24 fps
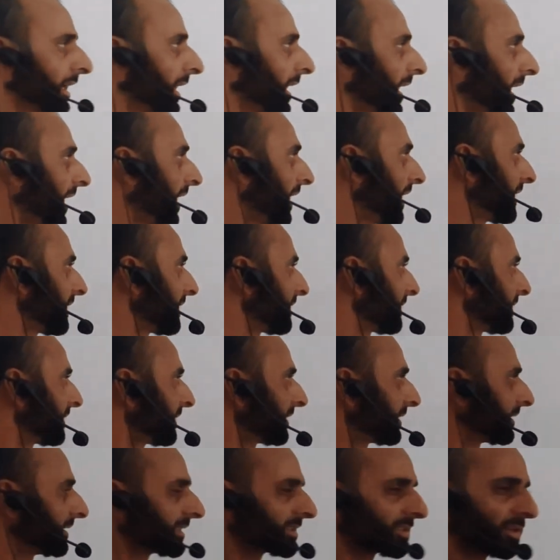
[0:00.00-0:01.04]
and
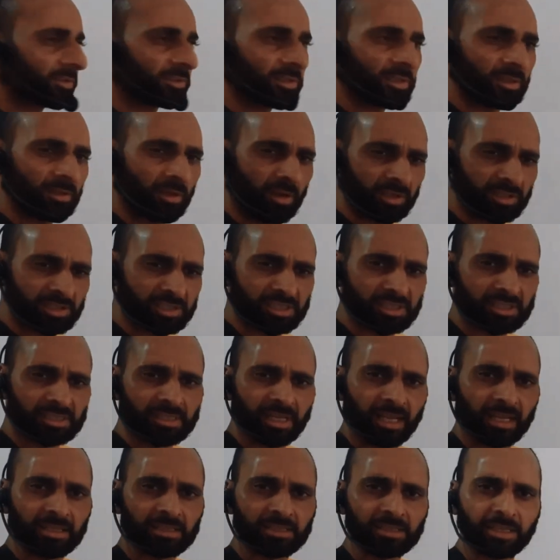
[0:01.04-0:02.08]
these are the largest
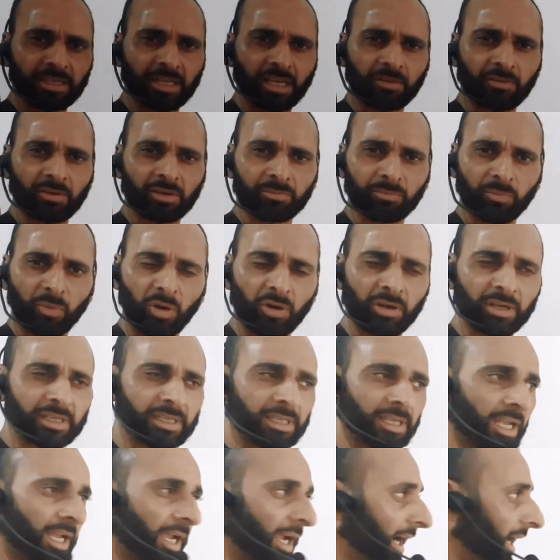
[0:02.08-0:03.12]
cells in our
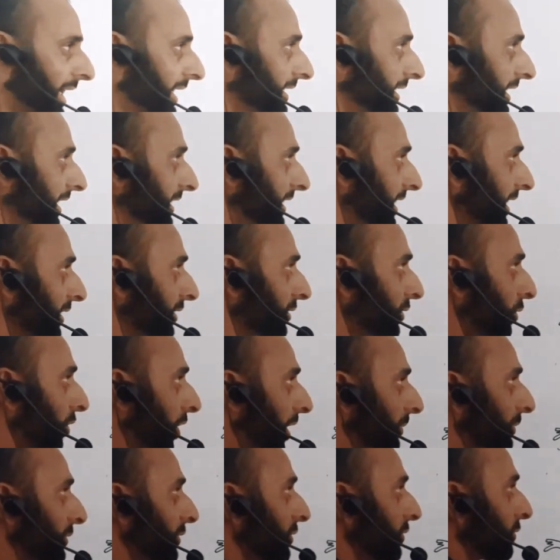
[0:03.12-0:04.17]
body, and they can go
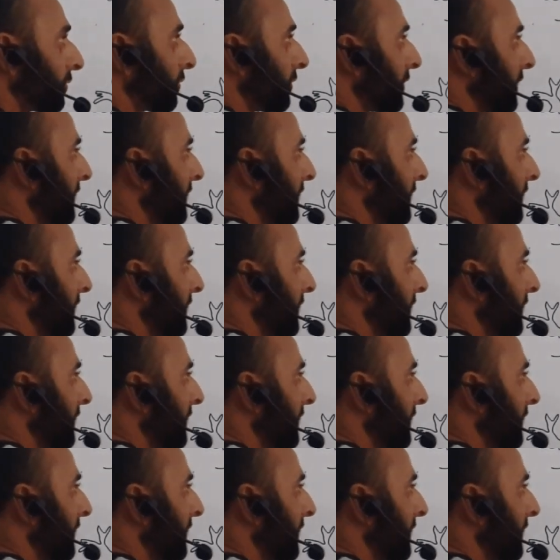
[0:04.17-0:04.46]
up to